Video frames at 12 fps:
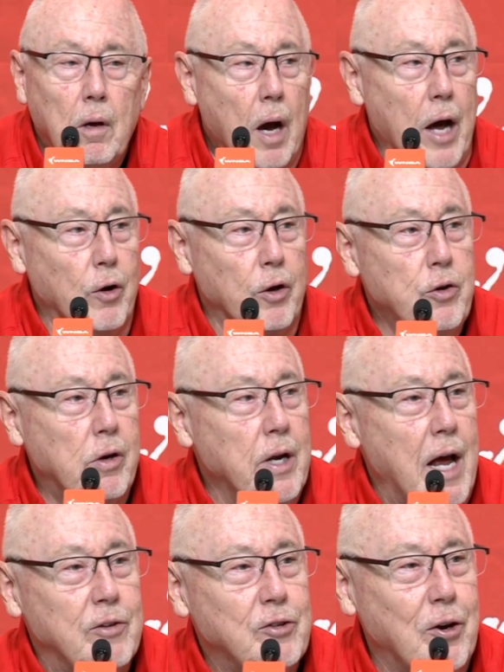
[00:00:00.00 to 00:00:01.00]
I don't know. You can
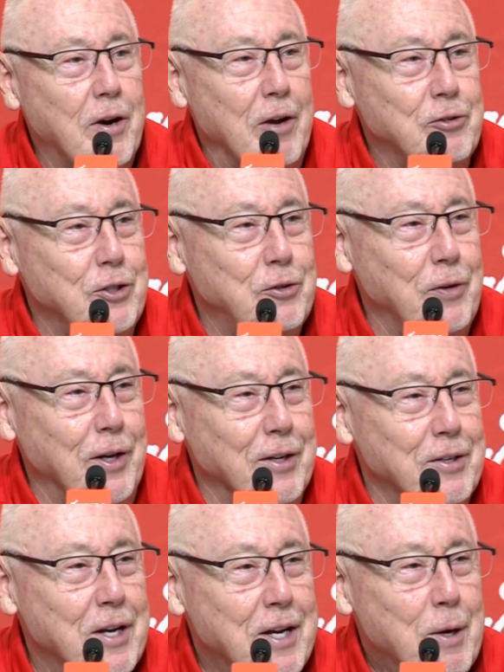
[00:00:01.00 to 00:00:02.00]
ask her how she's
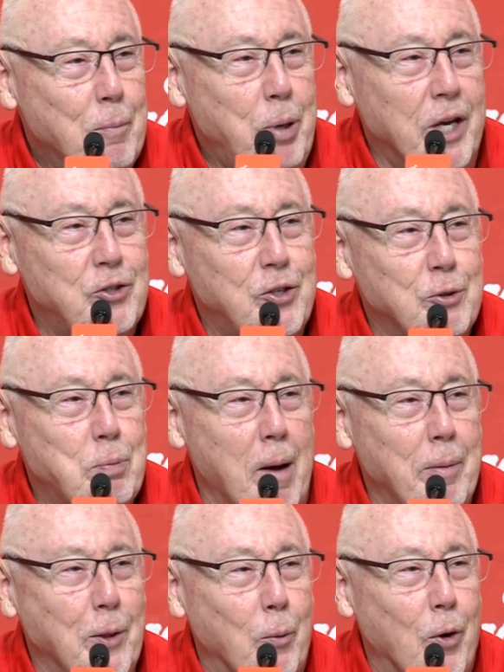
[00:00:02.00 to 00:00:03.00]
feeling. Pissed is
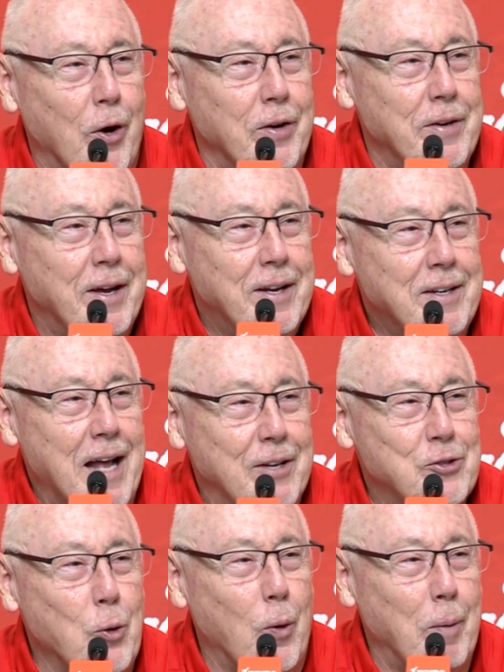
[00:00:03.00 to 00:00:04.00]
probably the word, not
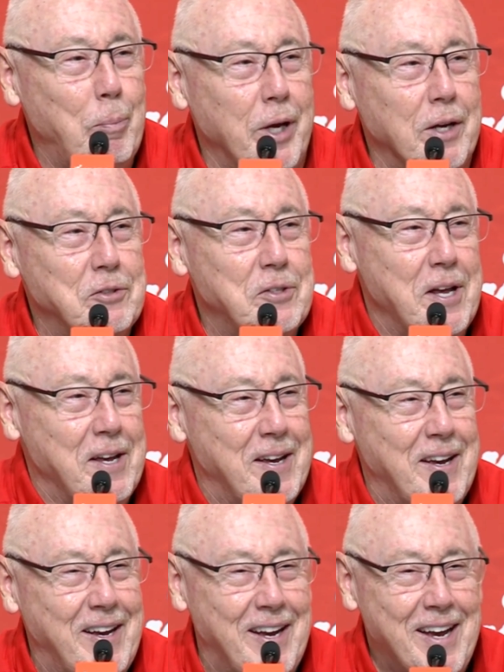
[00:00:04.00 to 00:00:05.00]
sore, pissed.
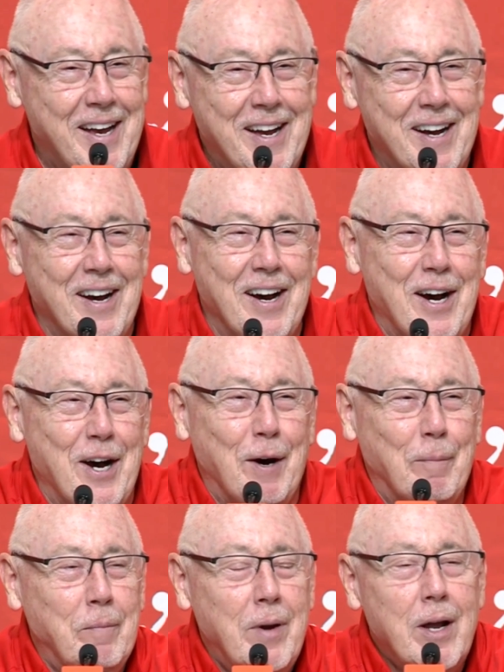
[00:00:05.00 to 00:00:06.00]

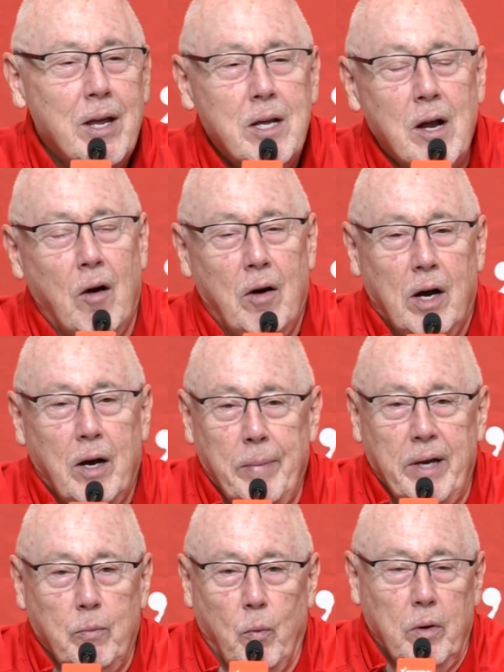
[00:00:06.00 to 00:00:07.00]
um, you know, I
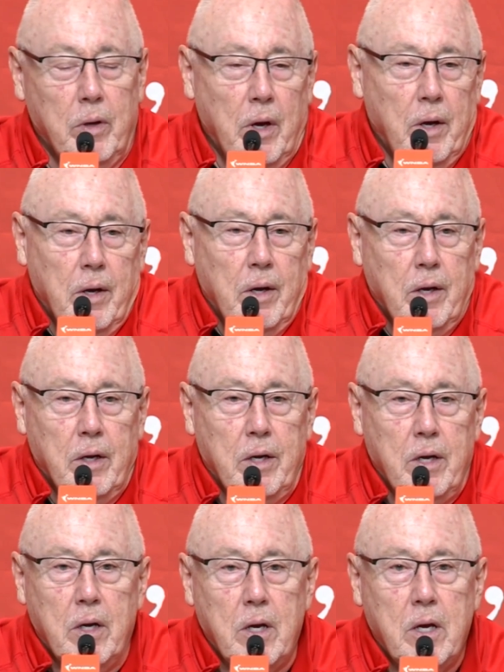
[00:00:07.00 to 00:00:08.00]
mean,
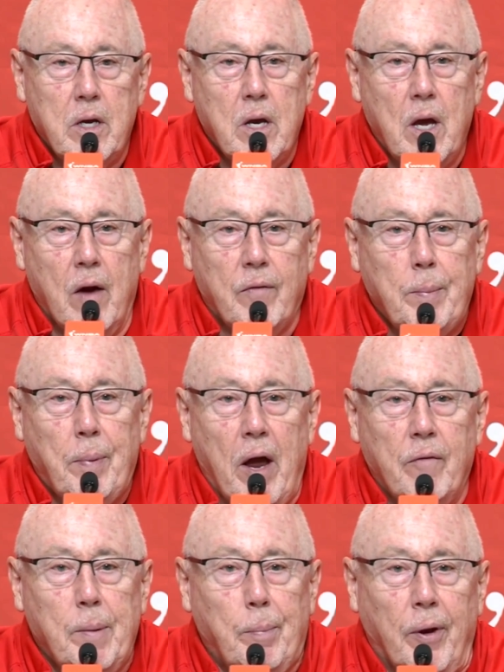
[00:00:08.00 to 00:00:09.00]
every
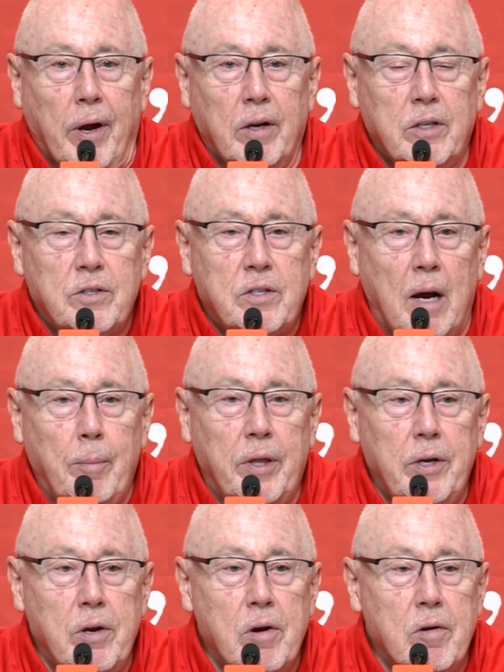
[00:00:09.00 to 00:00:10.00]
every player at this time of
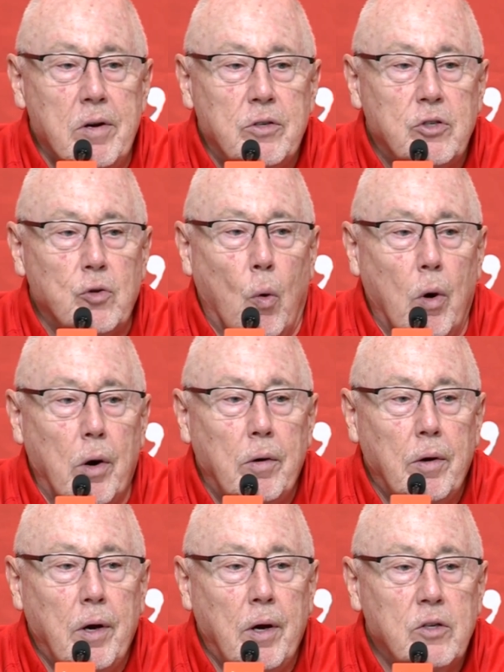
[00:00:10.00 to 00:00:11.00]
the year is sore,
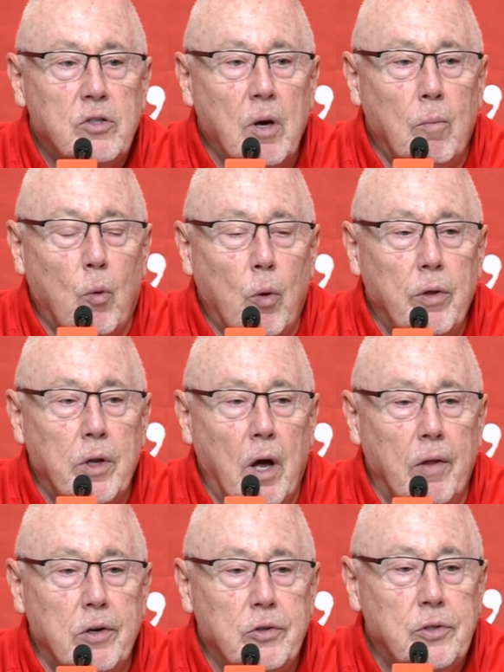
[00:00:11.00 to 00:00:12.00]
uh, some more than
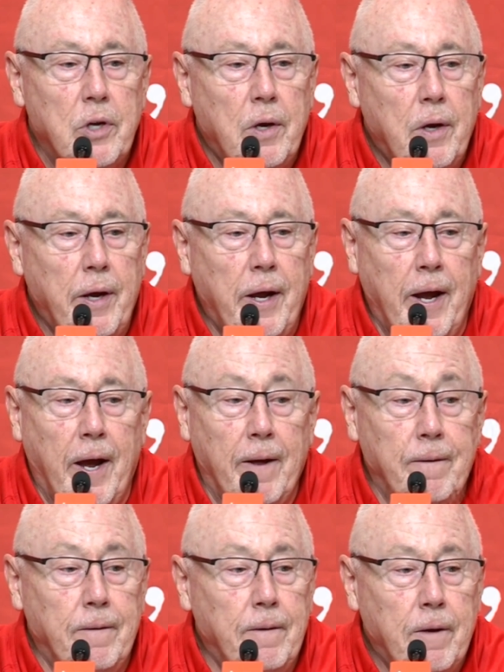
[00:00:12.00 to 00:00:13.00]
others.
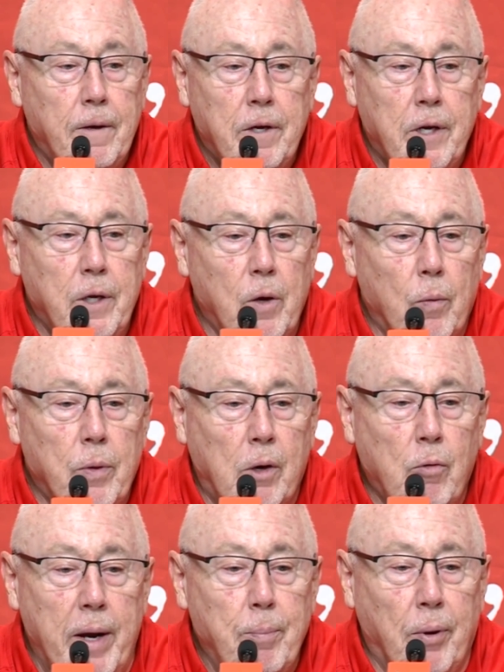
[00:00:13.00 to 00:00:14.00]
And, you know, the
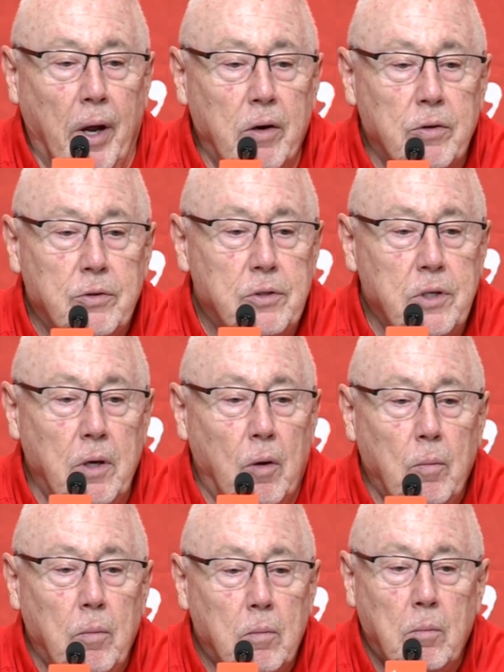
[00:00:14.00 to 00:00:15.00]
great players, you know,
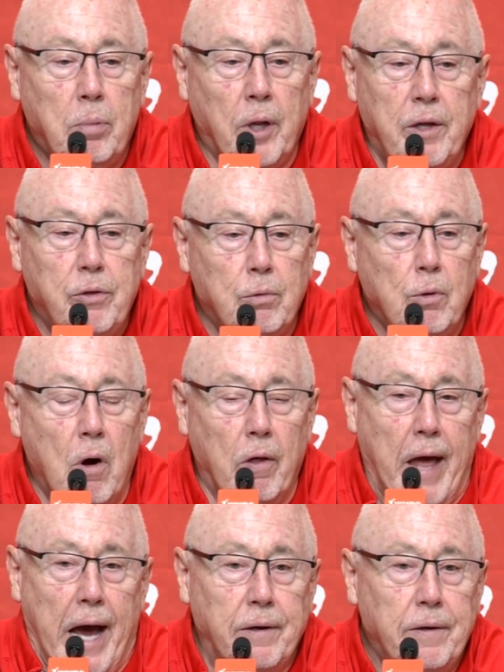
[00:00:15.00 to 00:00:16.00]
play through all
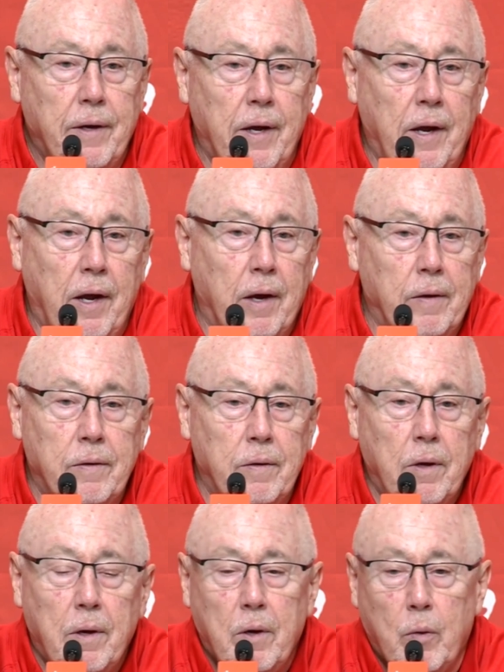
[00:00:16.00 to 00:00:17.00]
that.
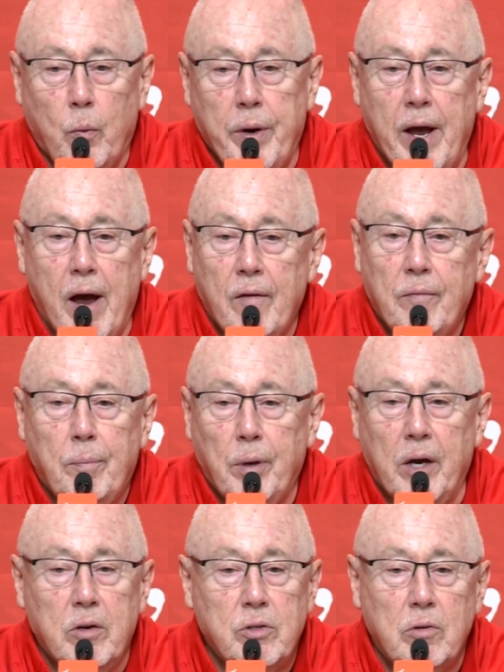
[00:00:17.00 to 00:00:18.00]
And we have
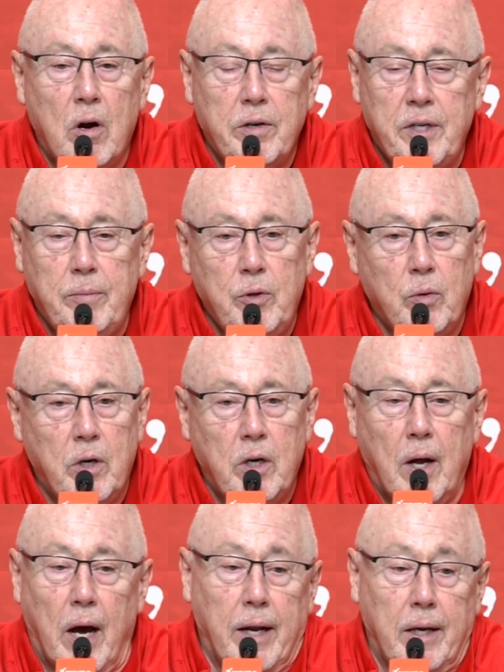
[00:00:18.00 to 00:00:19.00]
players on our team doing it.
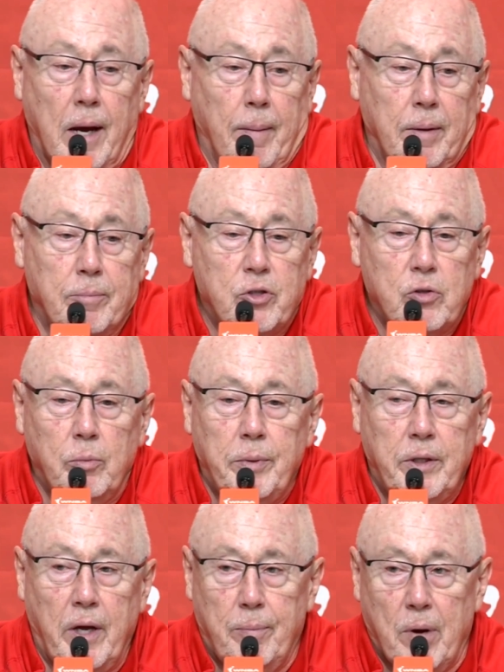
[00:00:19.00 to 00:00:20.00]
I, I'm
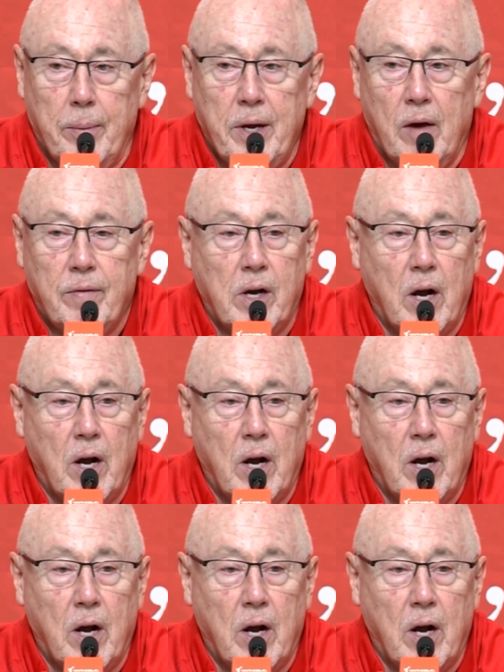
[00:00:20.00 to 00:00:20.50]
assuming they probably have a